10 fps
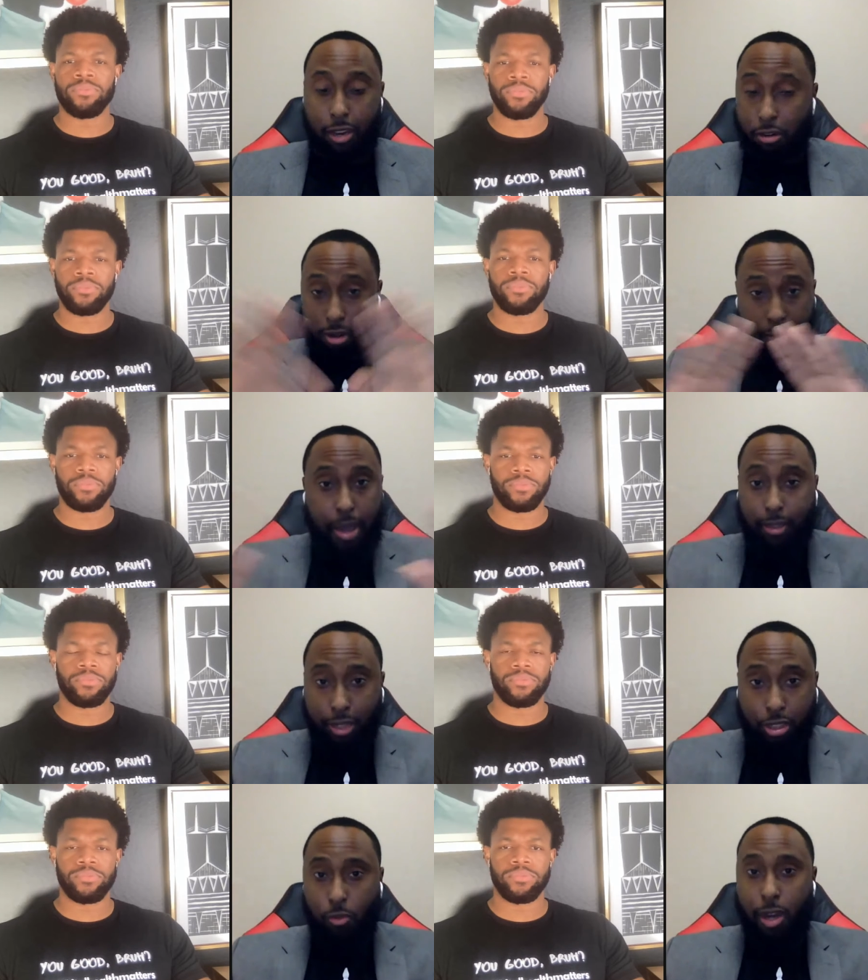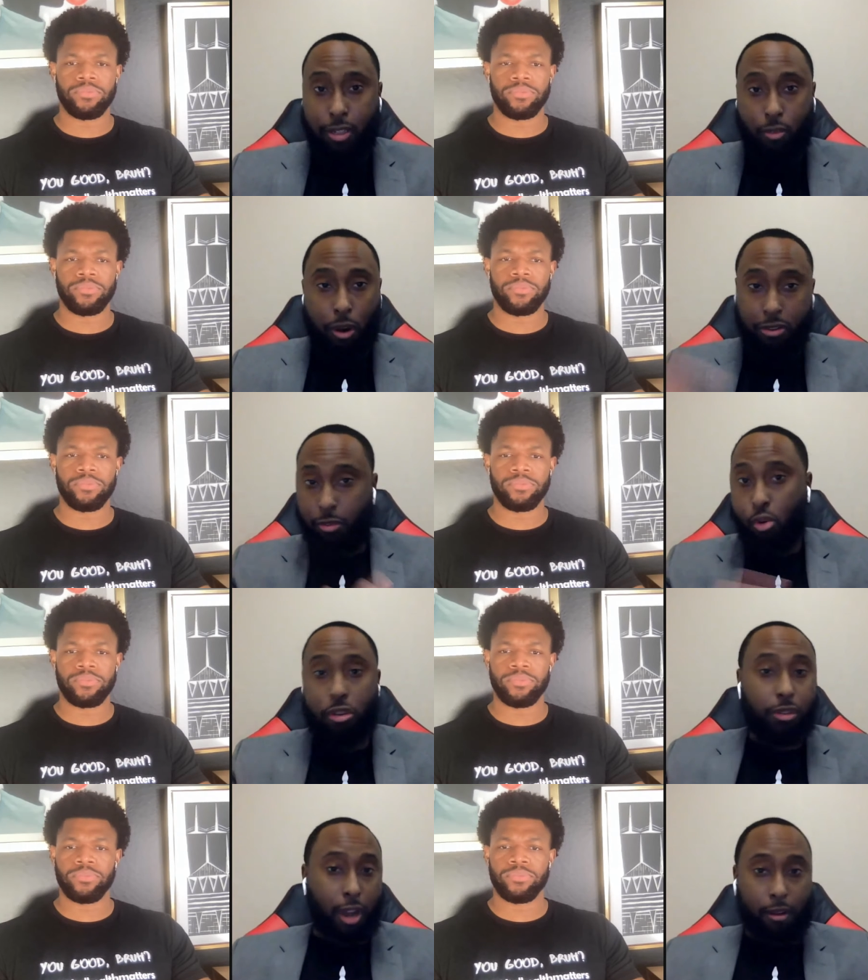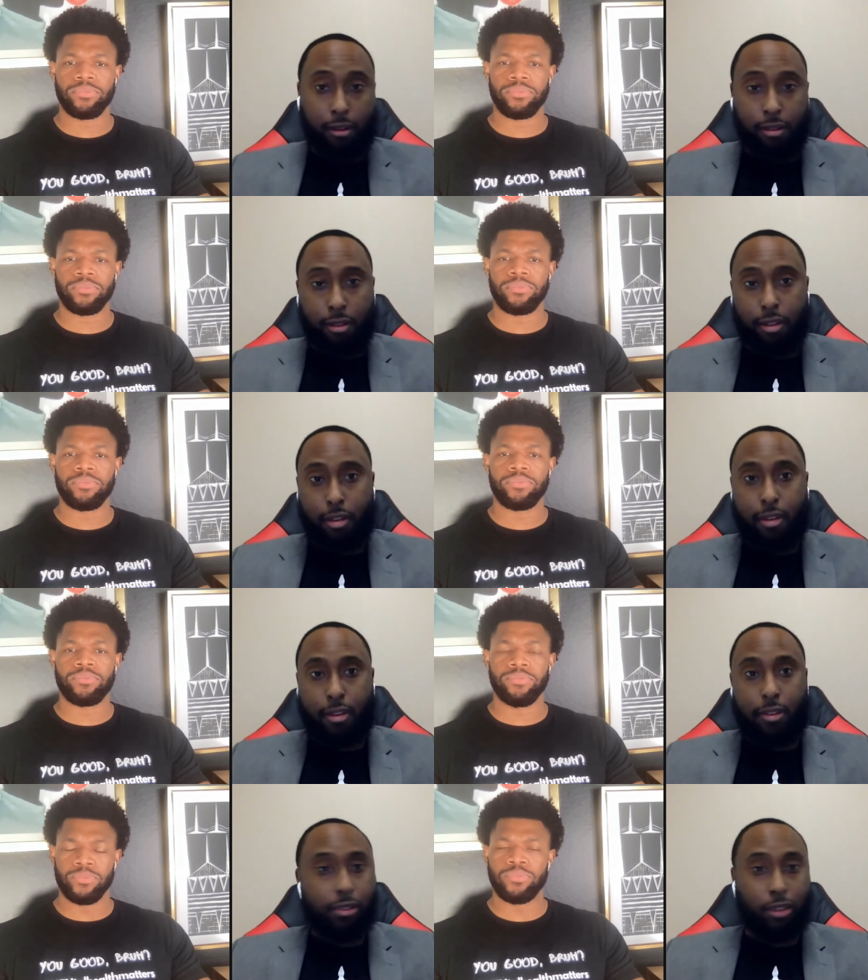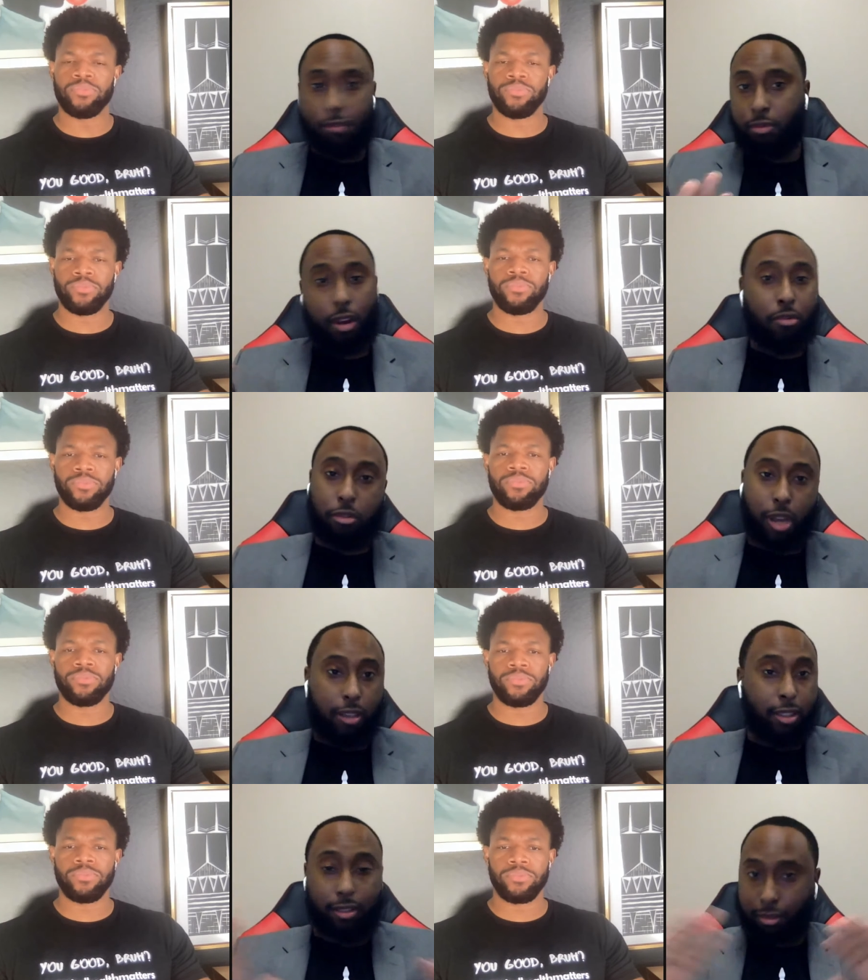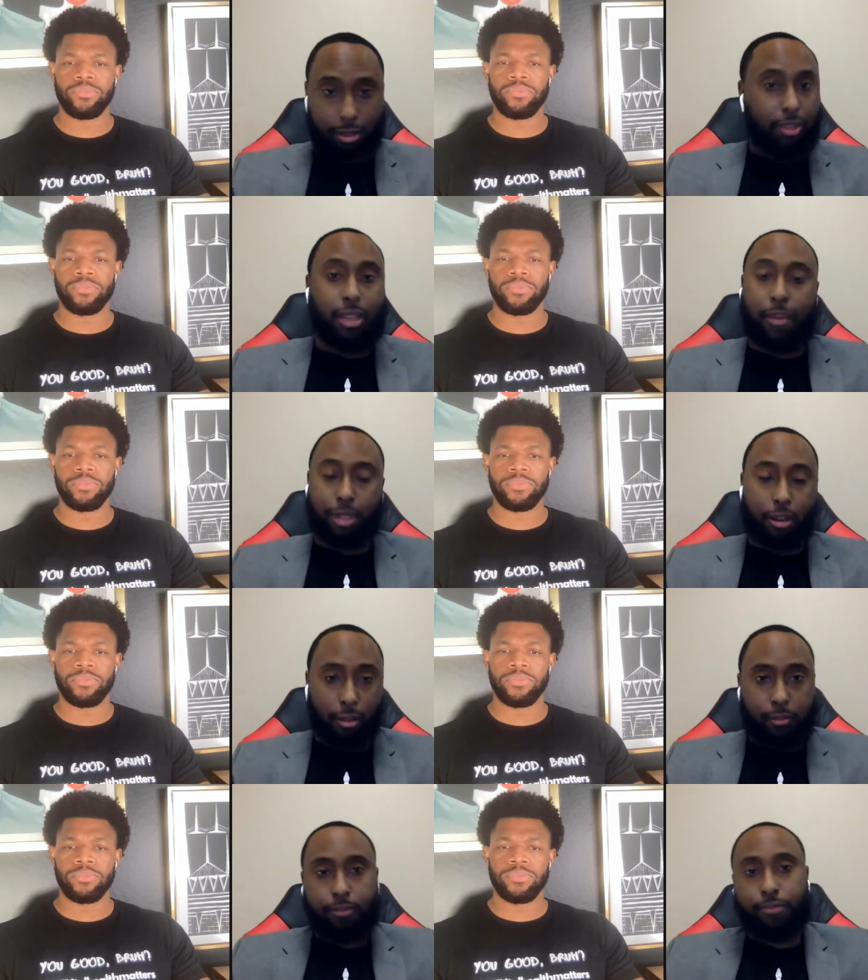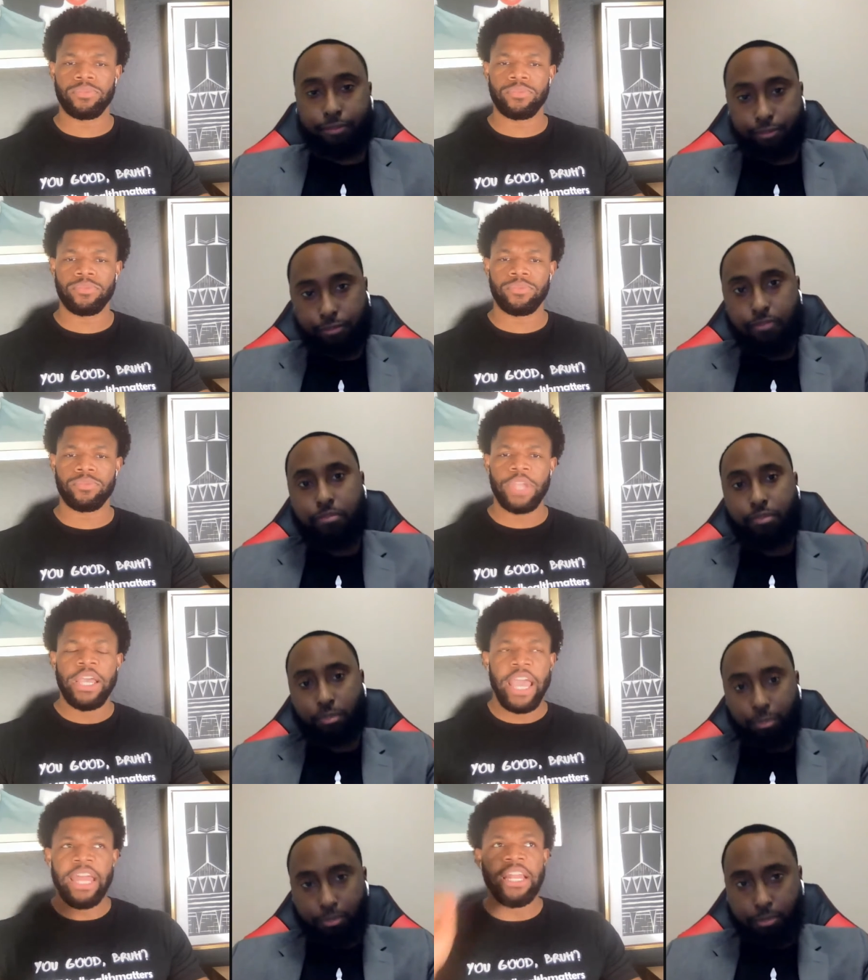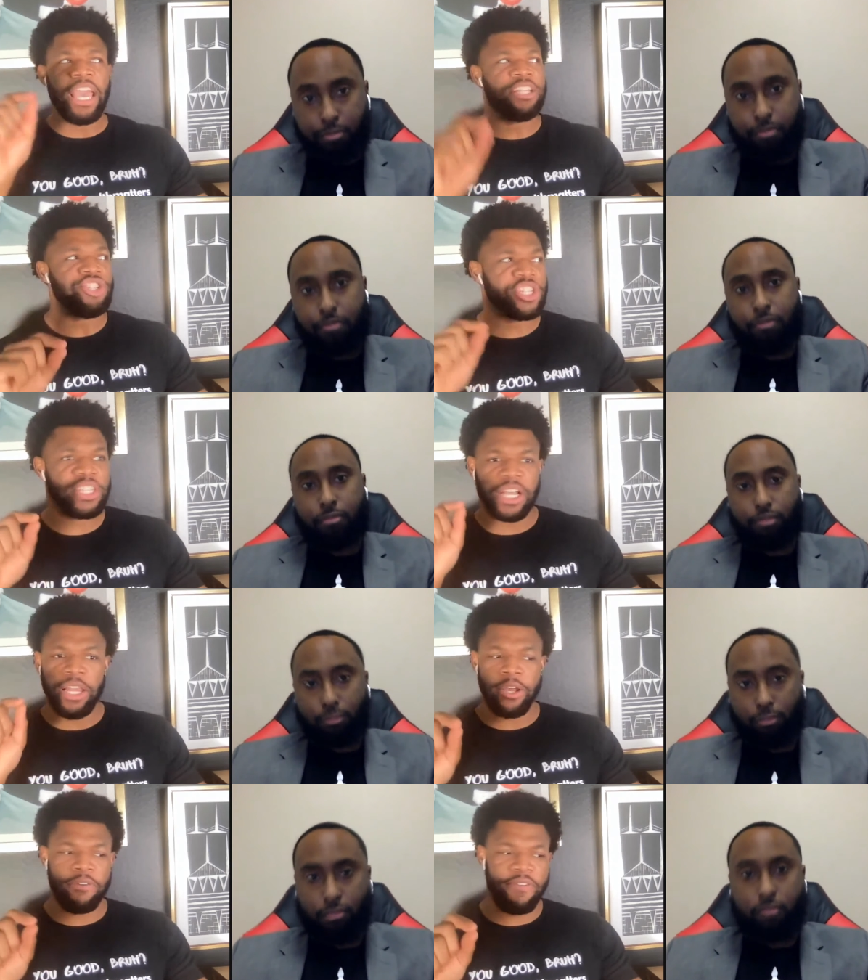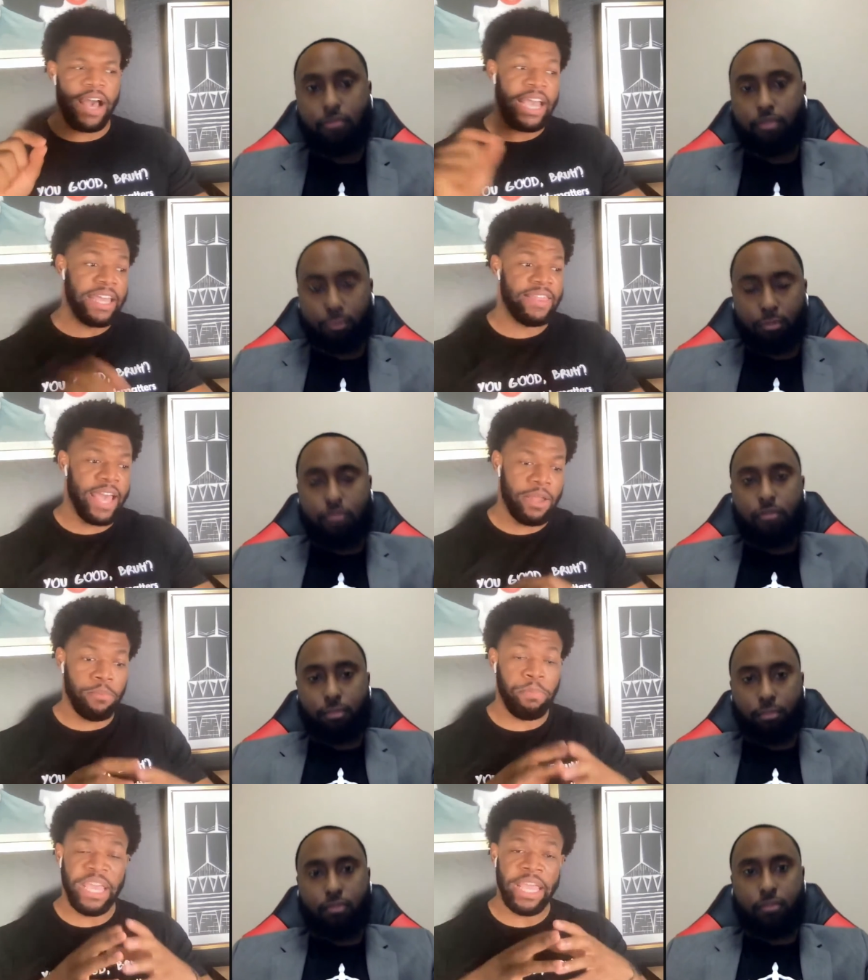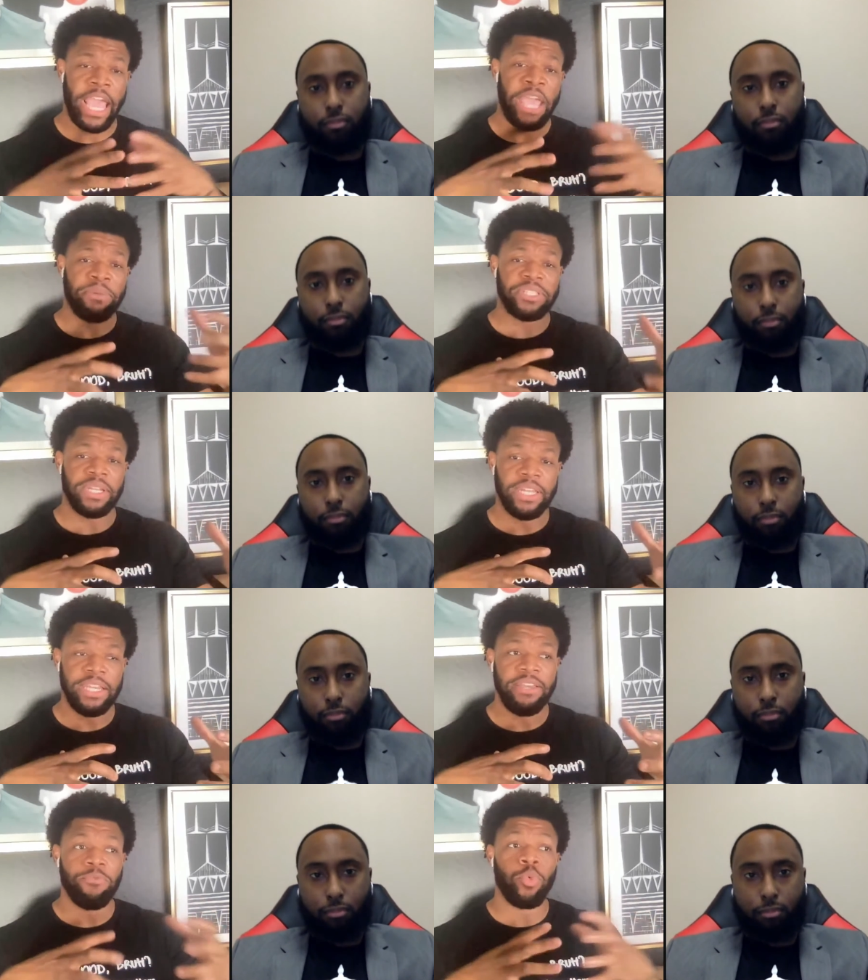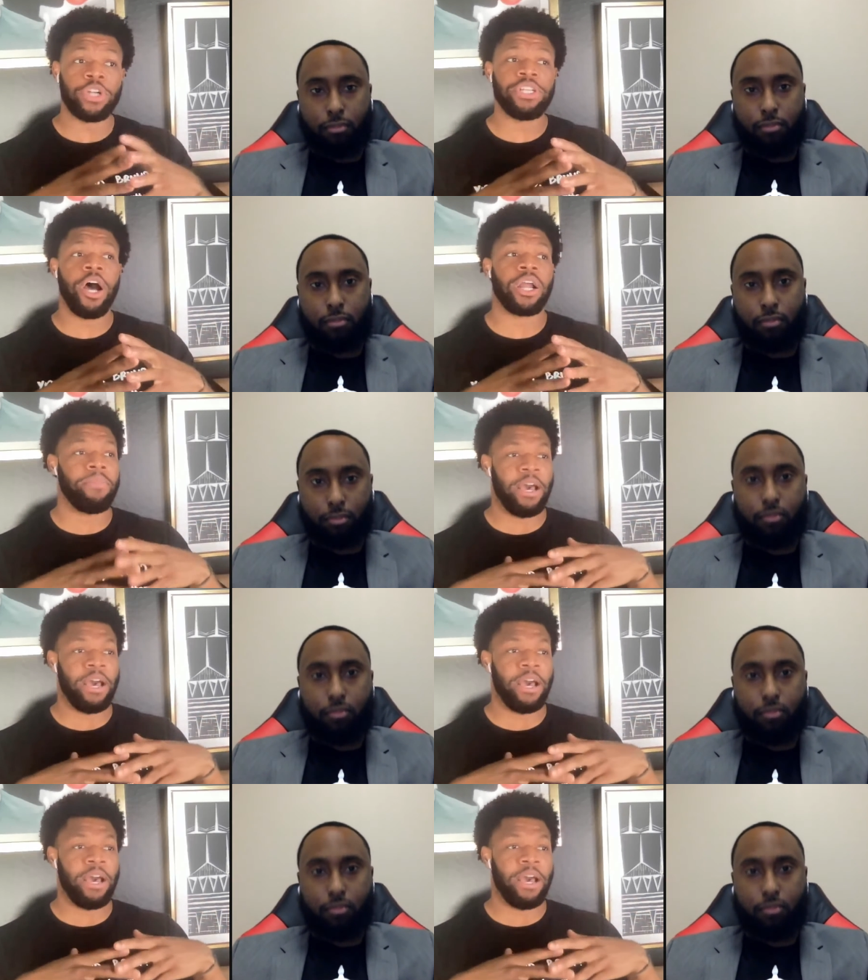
Speaker 1: i said you're going to make the situation worse the more you talk mm-hmm. so don't do that just just stop talking
Speaker 2: and and just to clarify in that being able to leave we're talking